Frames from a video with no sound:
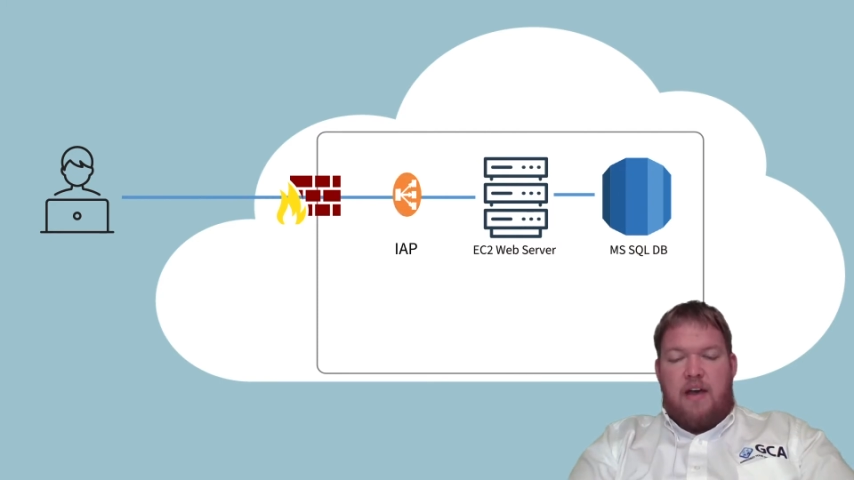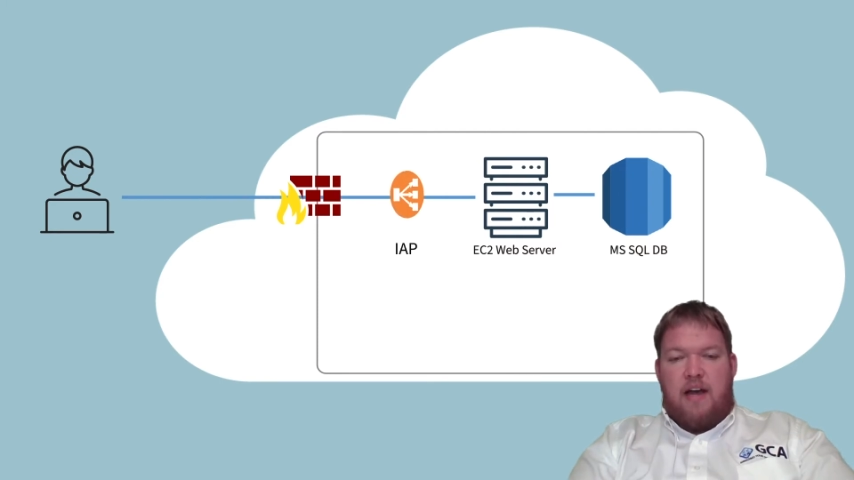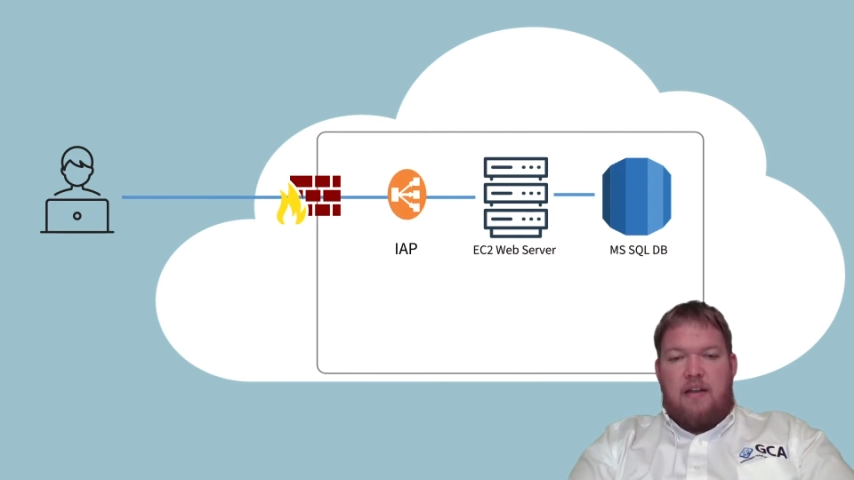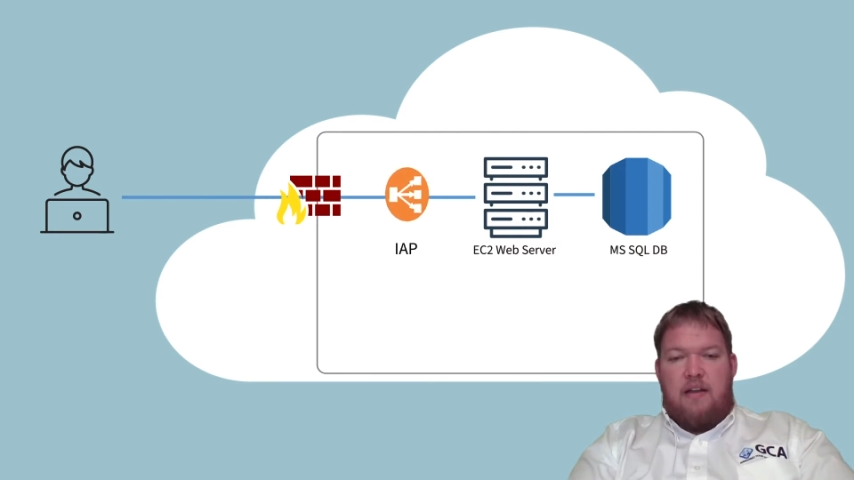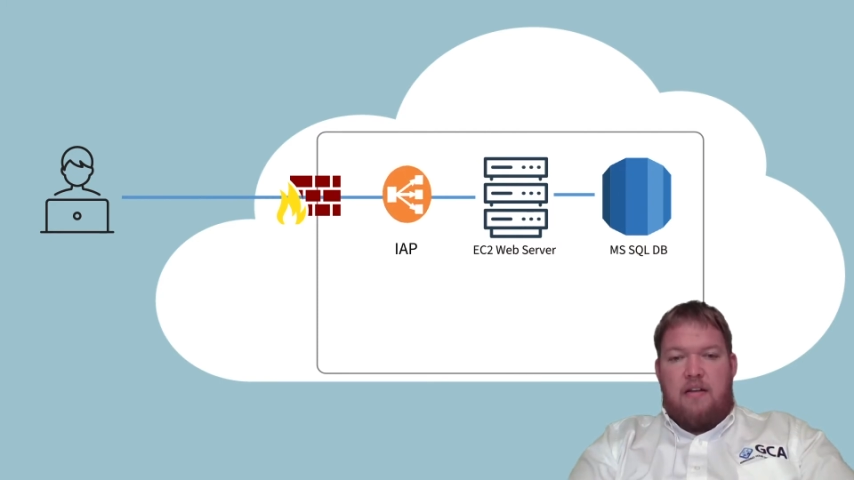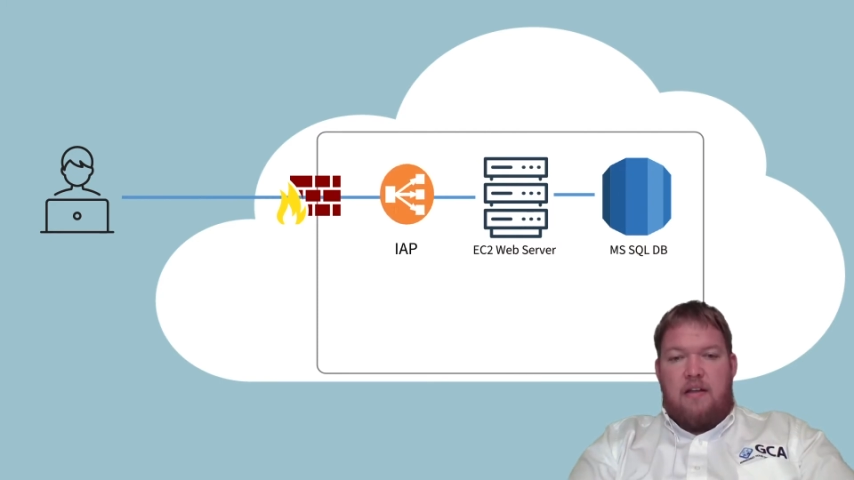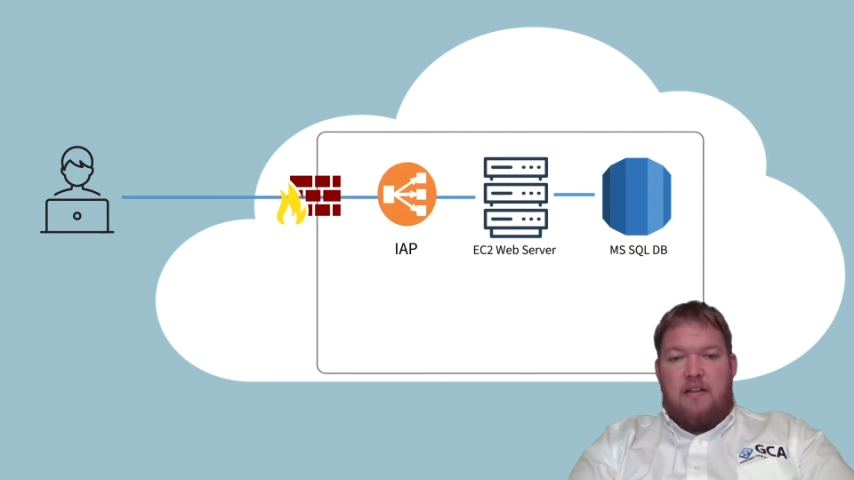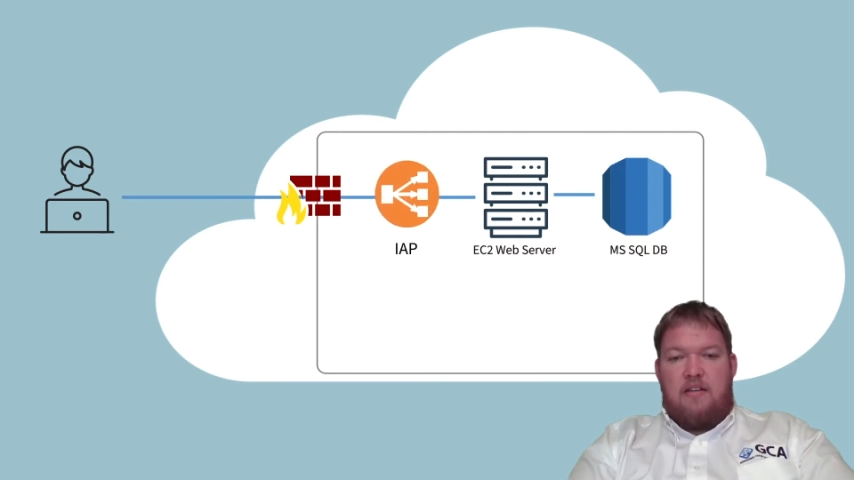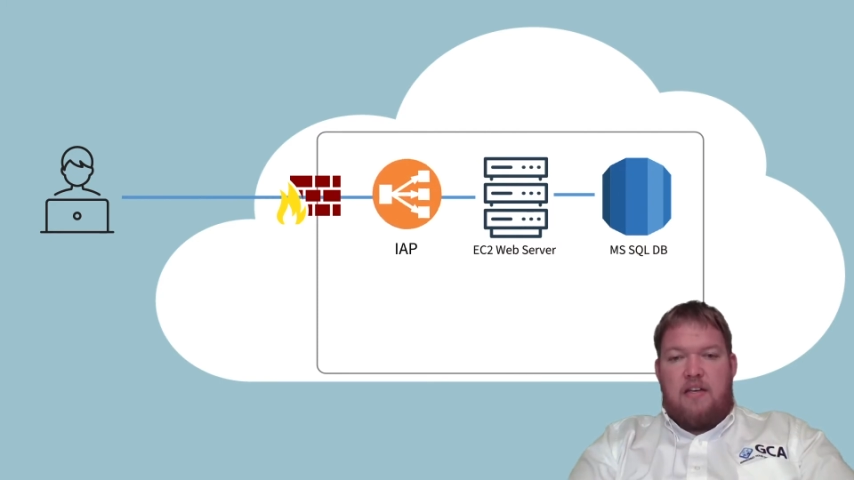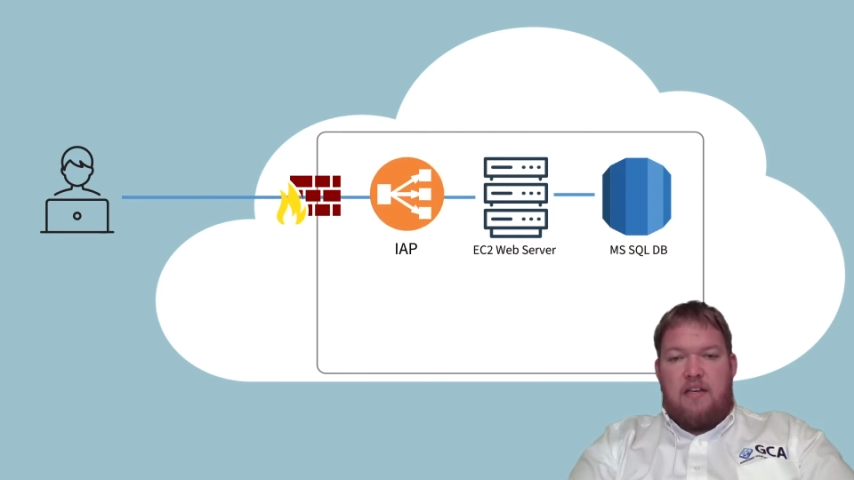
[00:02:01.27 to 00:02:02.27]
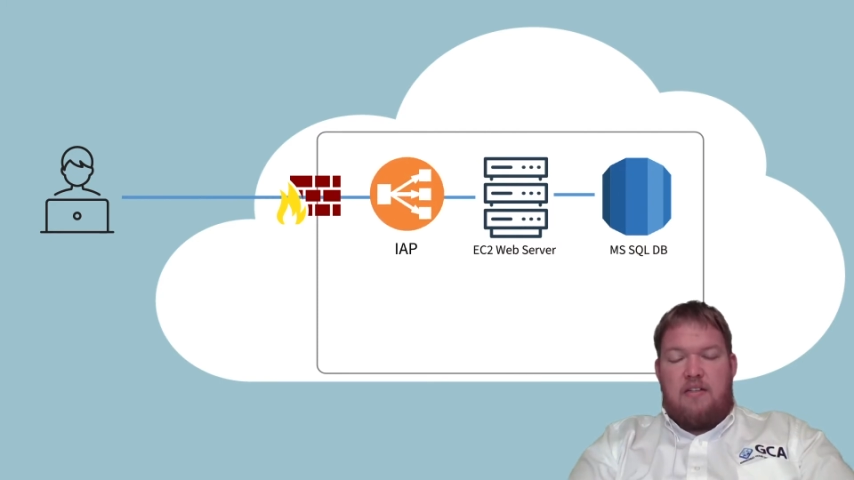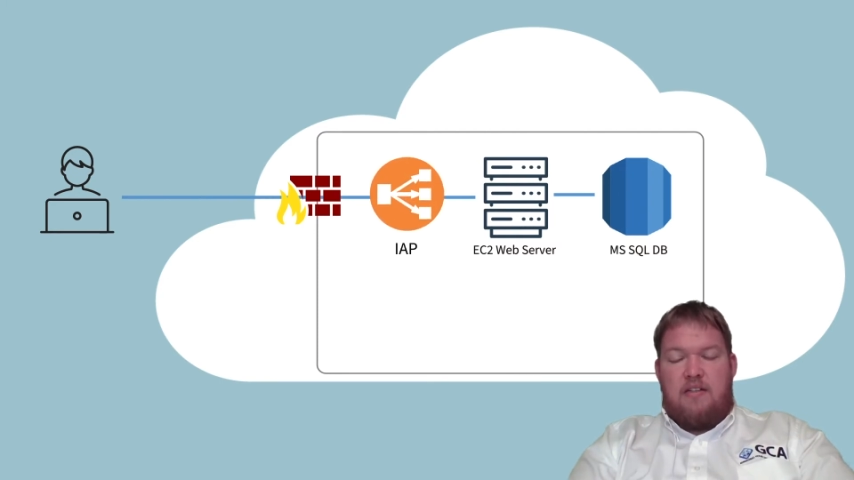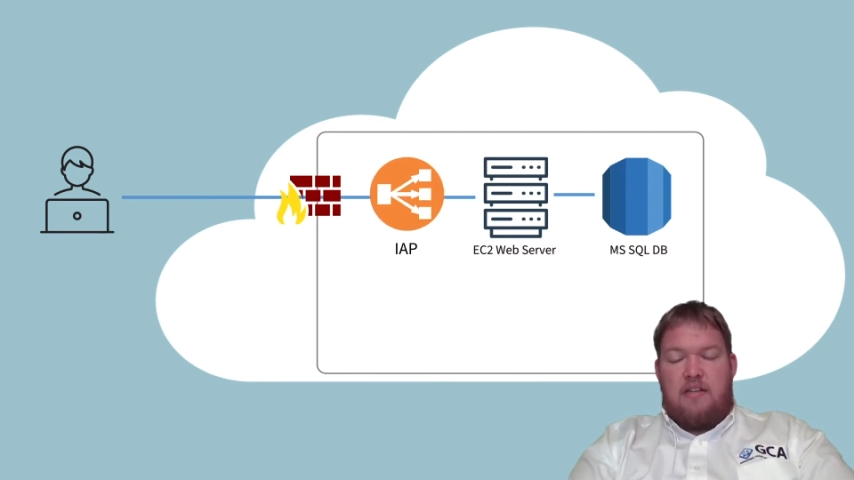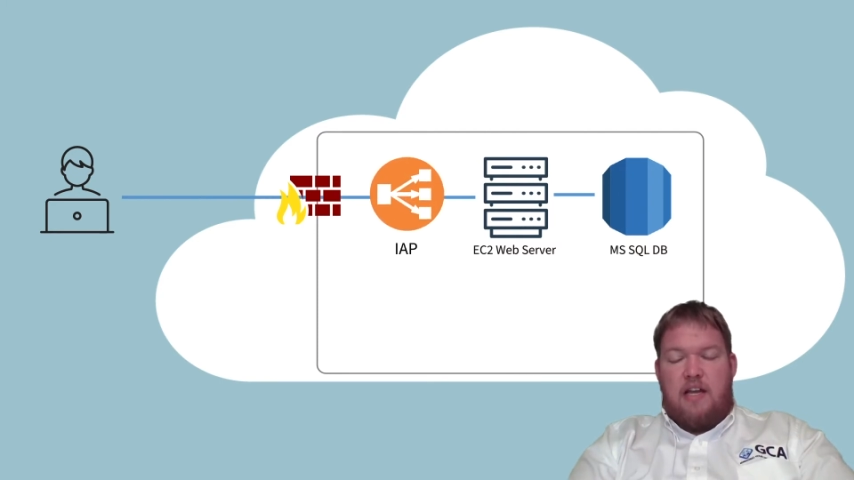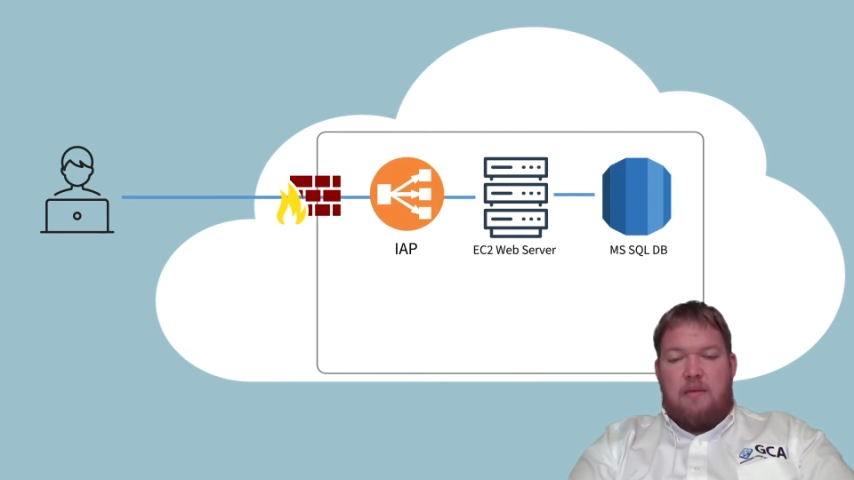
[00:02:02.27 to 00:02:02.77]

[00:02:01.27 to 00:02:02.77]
added in this case, it's in